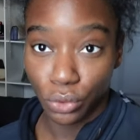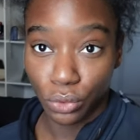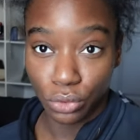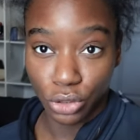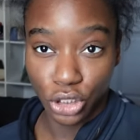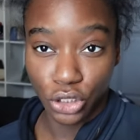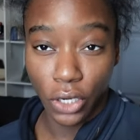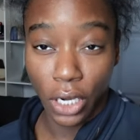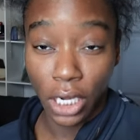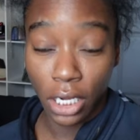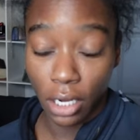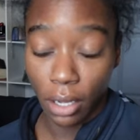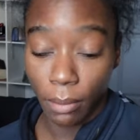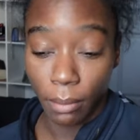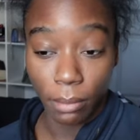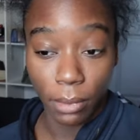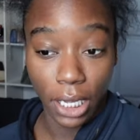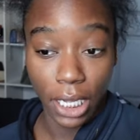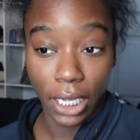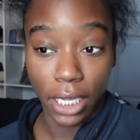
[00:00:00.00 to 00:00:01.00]
Straighten up
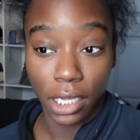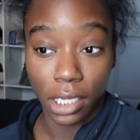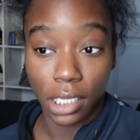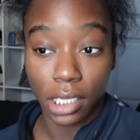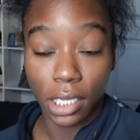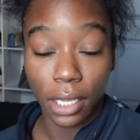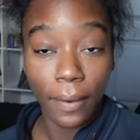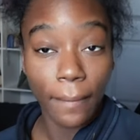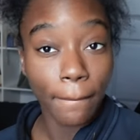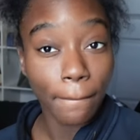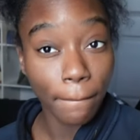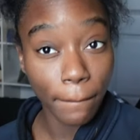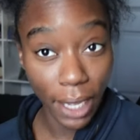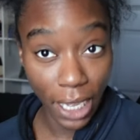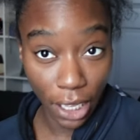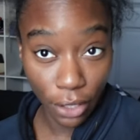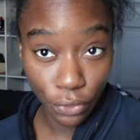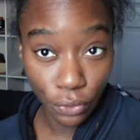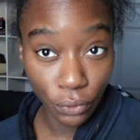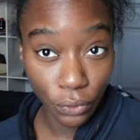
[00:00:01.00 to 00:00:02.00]
my
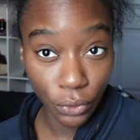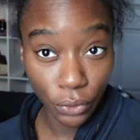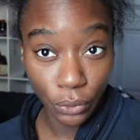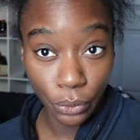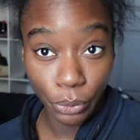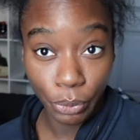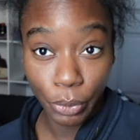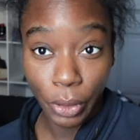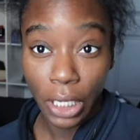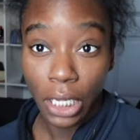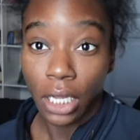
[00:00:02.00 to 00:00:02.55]
bathroom.